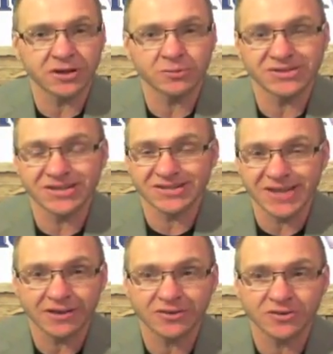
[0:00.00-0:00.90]
that it was
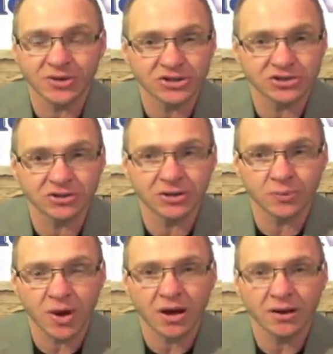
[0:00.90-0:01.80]
designed to initially
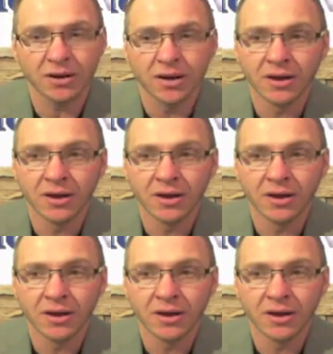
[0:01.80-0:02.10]
run.